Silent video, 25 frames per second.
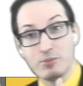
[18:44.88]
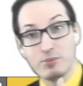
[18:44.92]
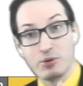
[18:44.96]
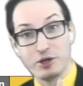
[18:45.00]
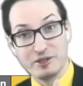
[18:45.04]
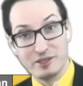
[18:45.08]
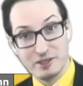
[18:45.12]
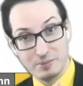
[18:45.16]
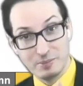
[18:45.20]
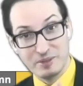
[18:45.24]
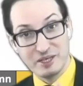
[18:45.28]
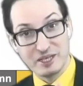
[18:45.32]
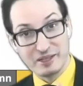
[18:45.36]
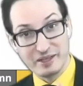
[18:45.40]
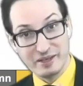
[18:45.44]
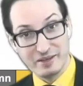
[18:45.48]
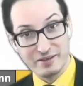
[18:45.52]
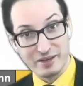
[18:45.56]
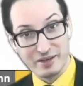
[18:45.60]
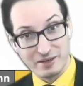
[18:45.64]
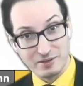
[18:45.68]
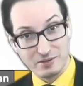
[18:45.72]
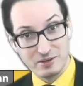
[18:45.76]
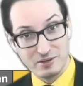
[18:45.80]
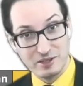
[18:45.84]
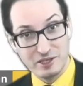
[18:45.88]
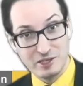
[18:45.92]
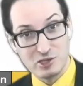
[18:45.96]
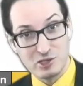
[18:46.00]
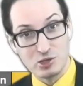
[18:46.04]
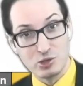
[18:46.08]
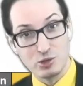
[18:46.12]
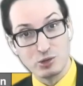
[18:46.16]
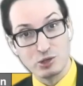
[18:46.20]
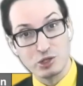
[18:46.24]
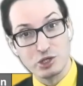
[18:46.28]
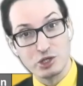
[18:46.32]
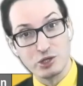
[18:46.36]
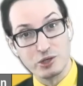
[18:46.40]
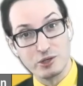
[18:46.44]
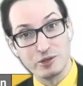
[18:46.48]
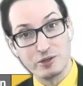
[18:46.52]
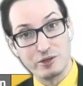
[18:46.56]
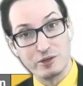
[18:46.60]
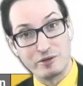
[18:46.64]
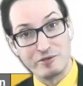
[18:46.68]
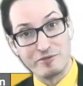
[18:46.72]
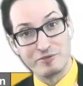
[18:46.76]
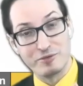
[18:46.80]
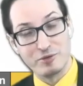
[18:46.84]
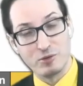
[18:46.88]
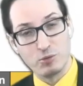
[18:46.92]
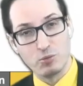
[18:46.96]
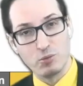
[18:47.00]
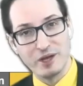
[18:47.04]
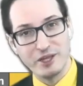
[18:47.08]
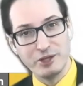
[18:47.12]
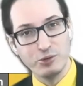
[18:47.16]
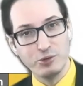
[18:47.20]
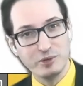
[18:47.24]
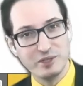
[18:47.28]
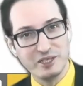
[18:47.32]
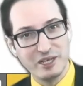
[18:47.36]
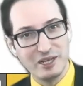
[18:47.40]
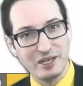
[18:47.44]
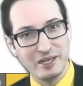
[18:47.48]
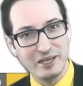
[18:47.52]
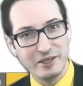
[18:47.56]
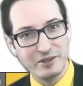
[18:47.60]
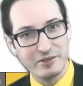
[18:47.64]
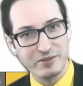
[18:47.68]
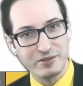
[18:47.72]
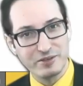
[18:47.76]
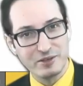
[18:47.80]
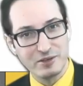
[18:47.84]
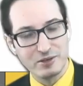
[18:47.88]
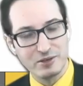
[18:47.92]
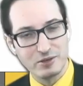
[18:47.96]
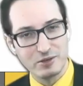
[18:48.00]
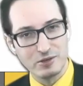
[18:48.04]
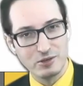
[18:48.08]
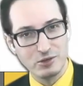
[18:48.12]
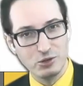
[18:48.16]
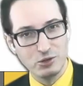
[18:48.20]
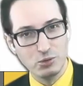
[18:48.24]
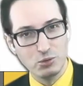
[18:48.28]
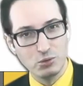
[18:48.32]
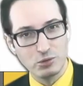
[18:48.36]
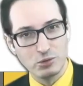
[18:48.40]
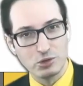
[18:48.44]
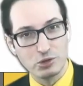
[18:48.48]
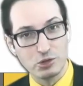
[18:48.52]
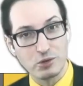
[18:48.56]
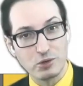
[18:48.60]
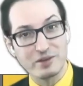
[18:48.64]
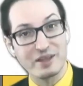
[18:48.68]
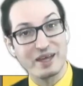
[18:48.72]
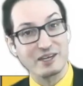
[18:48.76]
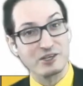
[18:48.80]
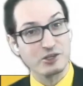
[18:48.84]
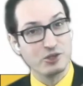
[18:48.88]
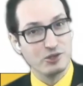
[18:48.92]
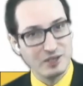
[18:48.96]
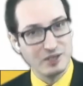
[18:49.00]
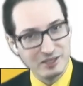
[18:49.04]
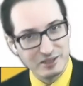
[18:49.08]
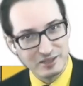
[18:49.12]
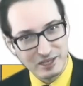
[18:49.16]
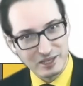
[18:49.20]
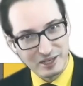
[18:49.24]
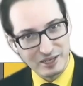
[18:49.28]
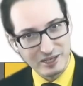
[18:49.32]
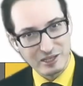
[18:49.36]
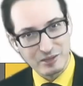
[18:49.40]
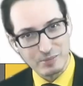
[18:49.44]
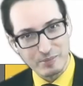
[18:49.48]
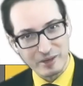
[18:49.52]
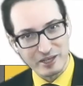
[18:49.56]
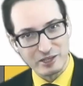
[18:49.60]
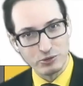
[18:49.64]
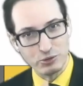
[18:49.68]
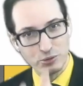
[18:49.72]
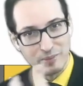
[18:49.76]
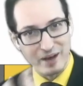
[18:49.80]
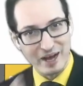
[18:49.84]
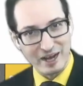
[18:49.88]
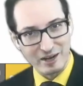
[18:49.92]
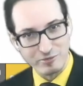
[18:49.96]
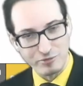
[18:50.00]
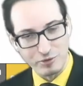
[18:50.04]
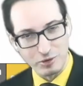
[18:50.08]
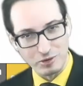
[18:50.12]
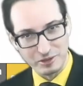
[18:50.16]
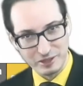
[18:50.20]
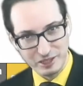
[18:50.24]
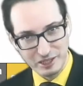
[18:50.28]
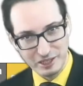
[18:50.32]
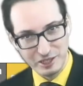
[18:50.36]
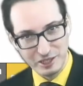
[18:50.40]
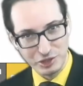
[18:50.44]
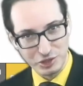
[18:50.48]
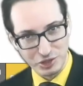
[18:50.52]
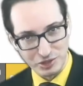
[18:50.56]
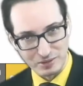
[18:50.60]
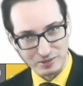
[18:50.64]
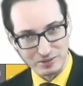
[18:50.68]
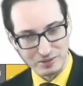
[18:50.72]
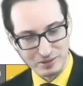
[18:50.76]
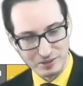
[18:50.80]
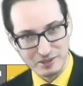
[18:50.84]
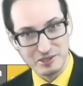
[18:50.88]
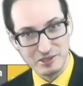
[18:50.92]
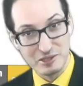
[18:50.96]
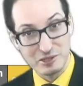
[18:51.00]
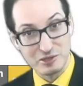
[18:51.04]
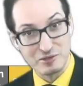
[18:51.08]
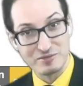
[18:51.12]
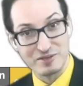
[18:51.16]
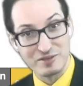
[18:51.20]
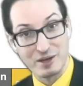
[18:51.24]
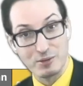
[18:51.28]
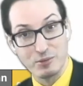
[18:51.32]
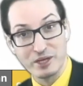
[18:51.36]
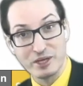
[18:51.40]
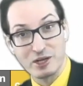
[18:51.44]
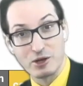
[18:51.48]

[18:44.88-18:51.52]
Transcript: point in big data. This notion of when you delete, you don't actually delete, but you mark for deletion. This is a very